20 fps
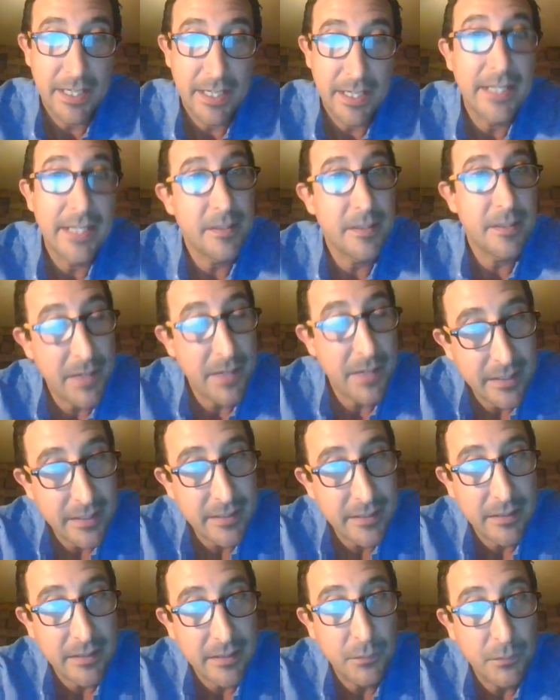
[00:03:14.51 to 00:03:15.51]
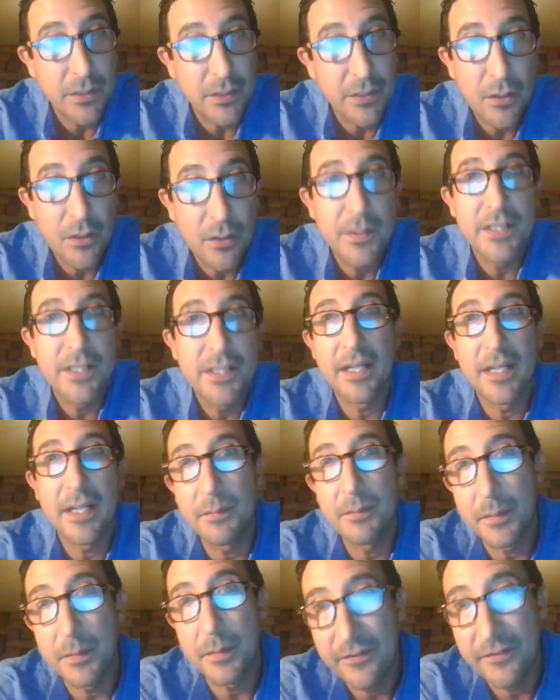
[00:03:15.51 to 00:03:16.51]
And in medicine, we always
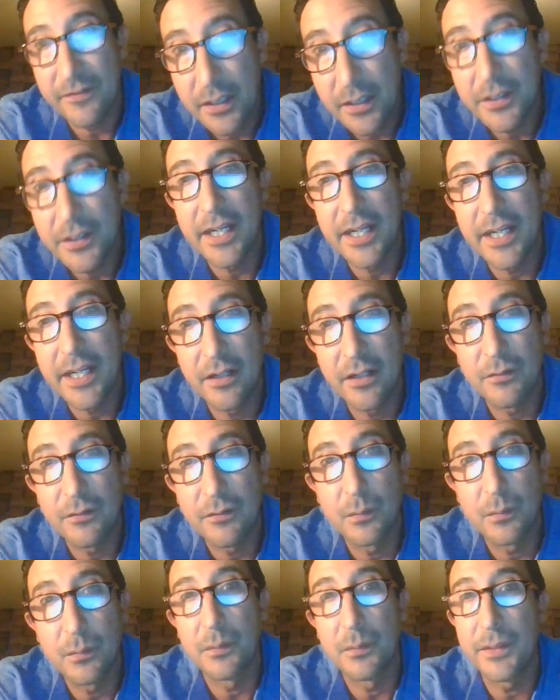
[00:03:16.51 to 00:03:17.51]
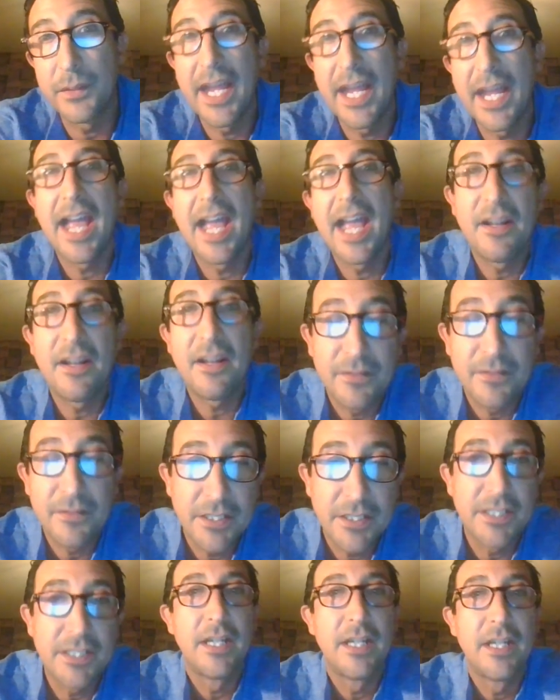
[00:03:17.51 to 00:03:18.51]
have to be very careful when we
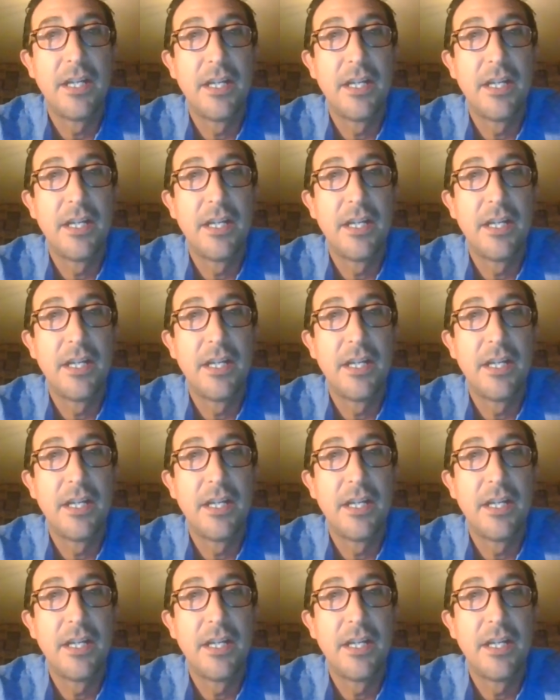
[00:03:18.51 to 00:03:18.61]
haven't